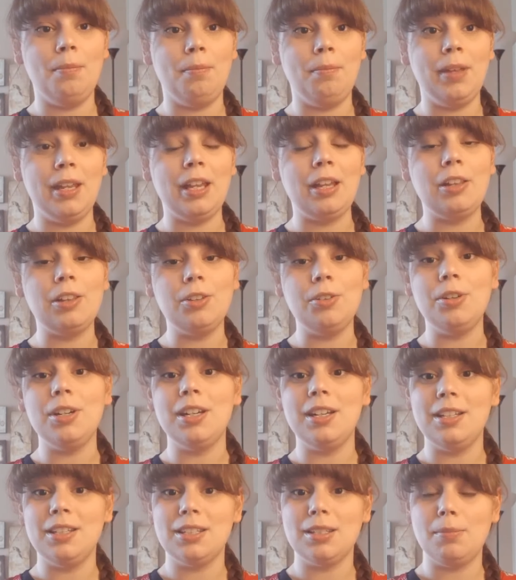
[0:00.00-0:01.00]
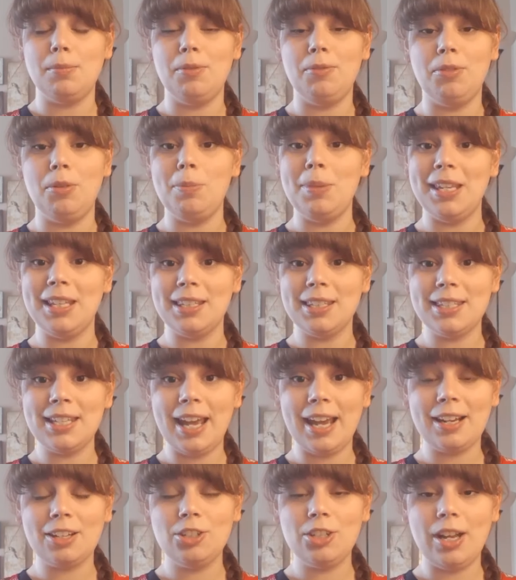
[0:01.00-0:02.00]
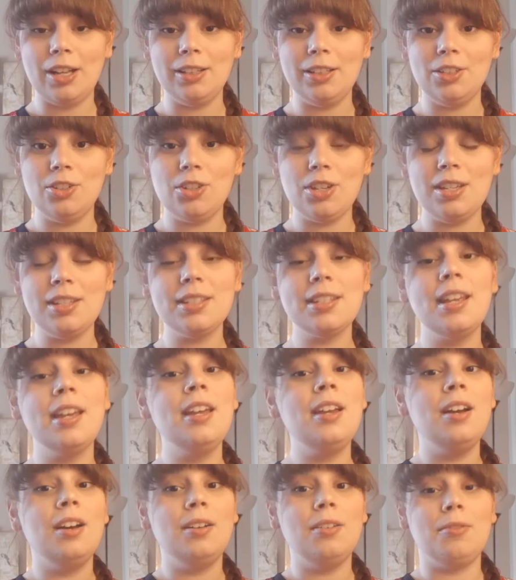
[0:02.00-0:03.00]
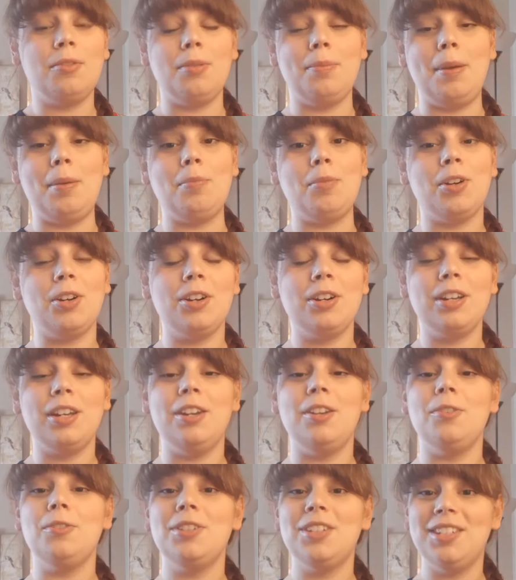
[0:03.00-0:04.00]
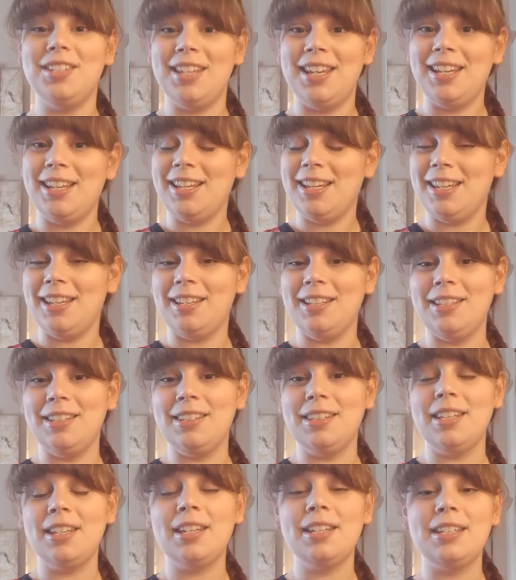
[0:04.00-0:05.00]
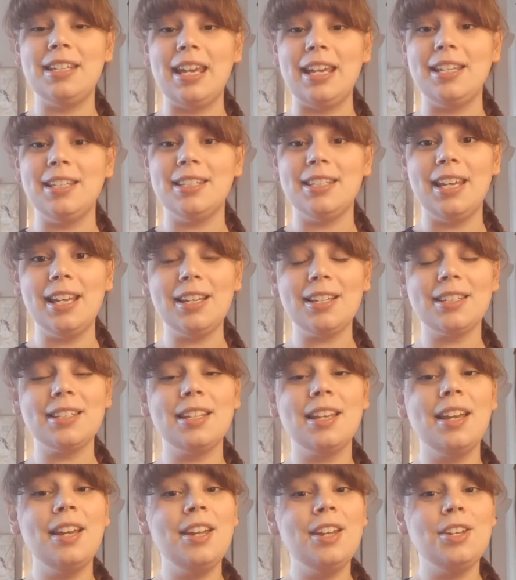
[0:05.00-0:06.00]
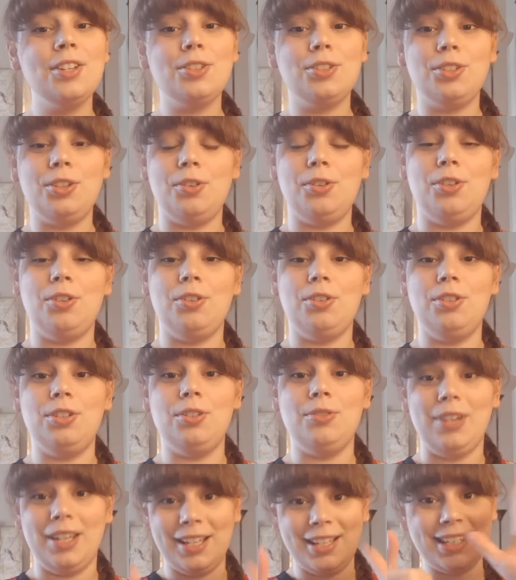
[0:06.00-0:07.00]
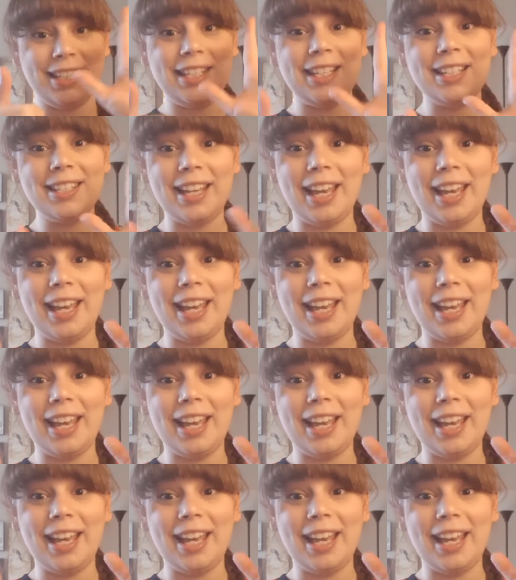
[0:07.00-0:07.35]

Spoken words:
included in some of the Beanstack challenges. Remember, you know, today is day 6, so you're doing 6